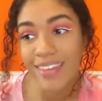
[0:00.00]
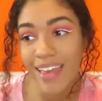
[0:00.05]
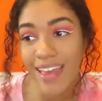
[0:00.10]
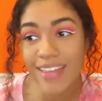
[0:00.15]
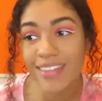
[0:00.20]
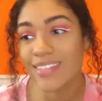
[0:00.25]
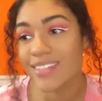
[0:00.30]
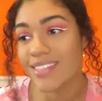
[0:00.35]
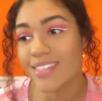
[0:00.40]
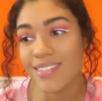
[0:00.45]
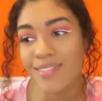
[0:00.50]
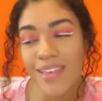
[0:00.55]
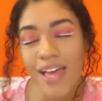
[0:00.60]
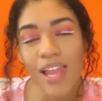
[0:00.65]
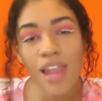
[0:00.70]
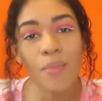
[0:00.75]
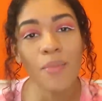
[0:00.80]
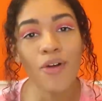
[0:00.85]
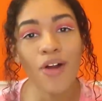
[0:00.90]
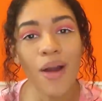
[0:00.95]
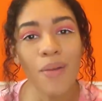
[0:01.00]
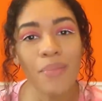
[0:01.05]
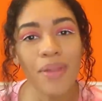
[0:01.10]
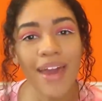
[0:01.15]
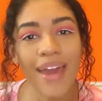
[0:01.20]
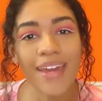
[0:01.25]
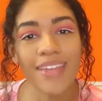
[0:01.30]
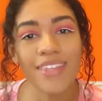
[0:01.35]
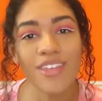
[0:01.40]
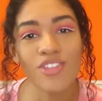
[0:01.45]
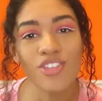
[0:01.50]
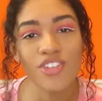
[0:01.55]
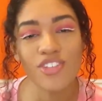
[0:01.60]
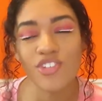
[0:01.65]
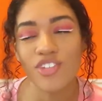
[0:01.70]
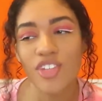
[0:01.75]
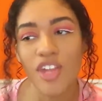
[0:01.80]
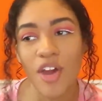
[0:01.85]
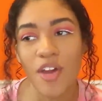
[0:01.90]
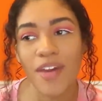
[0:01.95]
It's a lot more complicated than
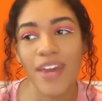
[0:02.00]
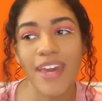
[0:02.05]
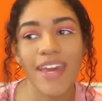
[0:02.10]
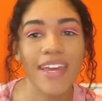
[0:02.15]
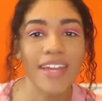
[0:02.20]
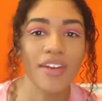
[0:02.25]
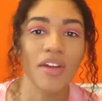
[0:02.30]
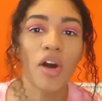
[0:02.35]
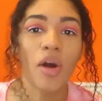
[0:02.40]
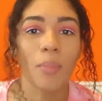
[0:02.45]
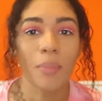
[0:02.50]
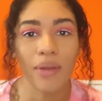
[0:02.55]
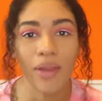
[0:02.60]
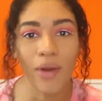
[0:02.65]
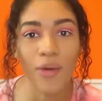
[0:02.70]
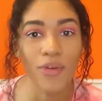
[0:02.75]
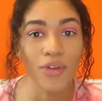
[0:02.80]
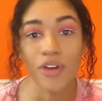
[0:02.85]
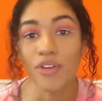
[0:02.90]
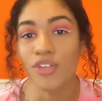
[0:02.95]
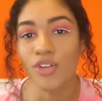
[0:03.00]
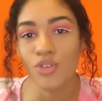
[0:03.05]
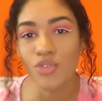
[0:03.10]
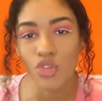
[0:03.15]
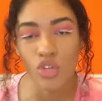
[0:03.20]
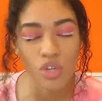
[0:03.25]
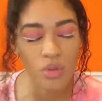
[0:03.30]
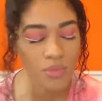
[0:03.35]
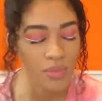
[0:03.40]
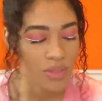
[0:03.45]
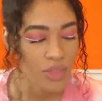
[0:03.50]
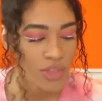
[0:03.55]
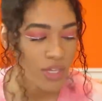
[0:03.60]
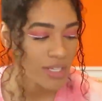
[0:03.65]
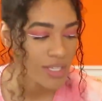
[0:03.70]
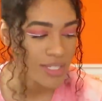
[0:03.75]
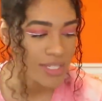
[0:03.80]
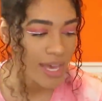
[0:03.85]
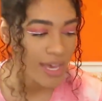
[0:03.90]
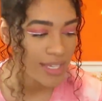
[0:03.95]
just, you know, hit and upload on YouTube and
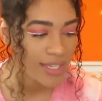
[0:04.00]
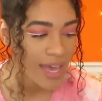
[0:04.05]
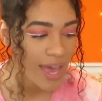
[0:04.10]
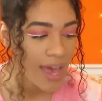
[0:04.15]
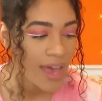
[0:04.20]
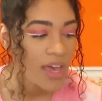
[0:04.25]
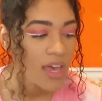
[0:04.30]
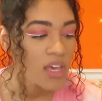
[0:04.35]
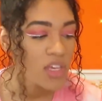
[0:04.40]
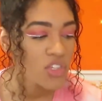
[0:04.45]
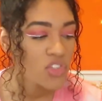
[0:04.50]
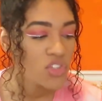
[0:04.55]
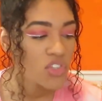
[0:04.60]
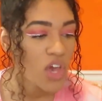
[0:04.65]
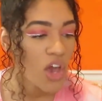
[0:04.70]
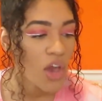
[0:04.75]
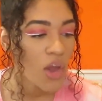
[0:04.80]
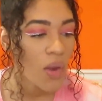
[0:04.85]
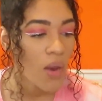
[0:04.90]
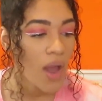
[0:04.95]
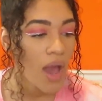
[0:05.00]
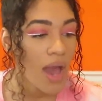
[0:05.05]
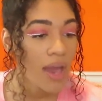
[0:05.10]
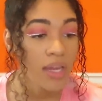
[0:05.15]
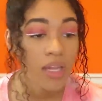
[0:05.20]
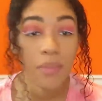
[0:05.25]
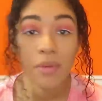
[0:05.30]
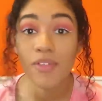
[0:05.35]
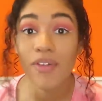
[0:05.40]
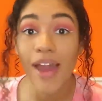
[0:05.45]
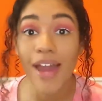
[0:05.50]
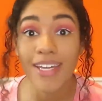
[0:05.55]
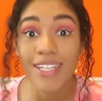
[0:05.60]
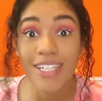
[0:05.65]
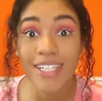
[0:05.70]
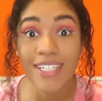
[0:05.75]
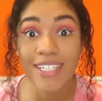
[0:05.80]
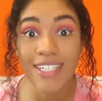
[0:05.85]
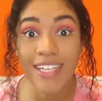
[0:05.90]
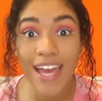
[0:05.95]
things like that. So I'm gonna be
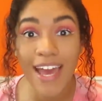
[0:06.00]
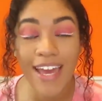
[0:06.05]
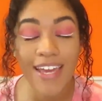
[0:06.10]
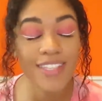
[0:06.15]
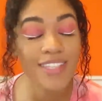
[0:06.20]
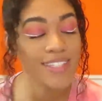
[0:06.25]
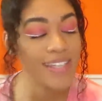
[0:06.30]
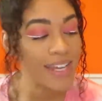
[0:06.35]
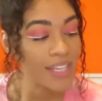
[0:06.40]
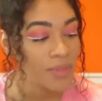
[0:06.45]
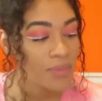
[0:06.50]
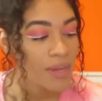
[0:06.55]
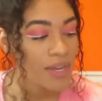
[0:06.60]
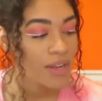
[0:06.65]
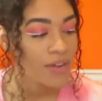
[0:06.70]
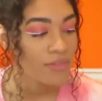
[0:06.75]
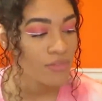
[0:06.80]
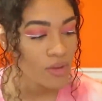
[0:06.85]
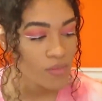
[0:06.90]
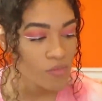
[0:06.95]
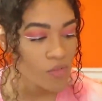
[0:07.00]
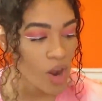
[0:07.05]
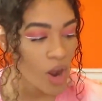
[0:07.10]
reacting today to Dancemania Front